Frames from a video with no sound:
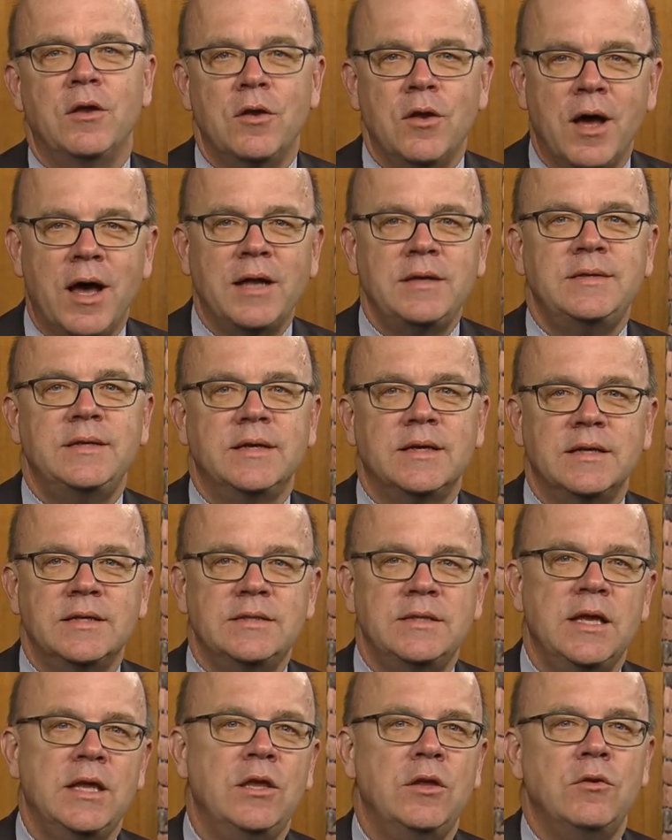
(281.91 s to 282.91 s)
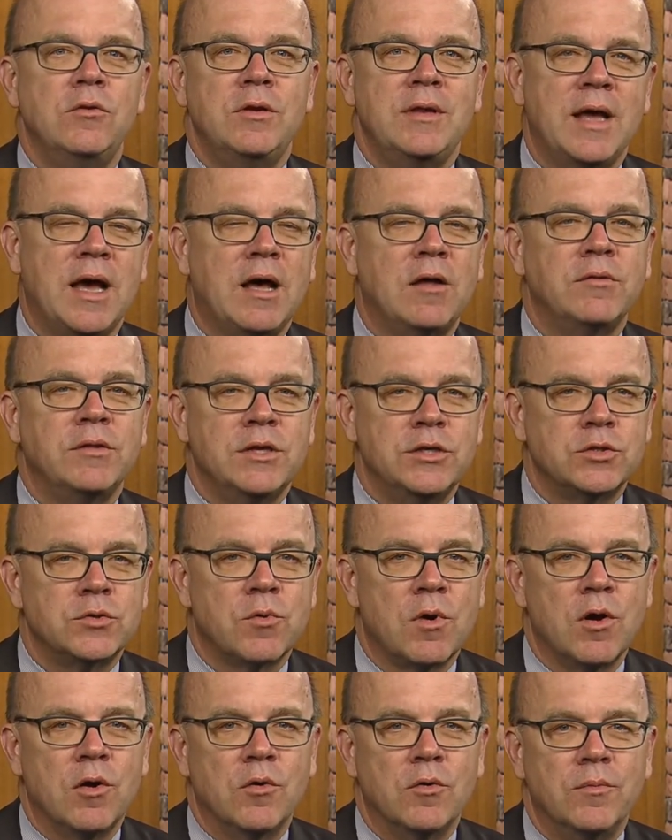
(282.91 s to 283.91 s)
not to continue down
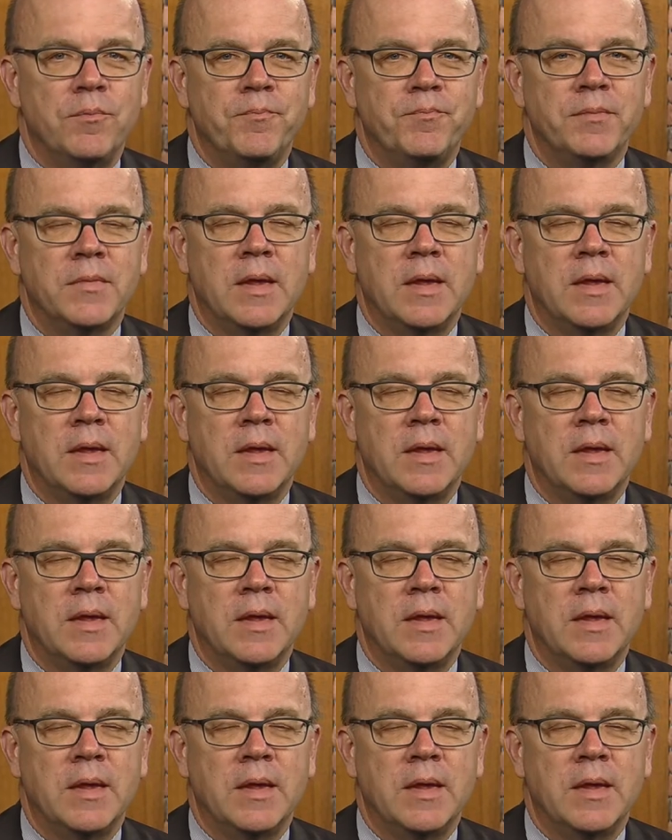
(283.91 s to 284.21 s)
this road.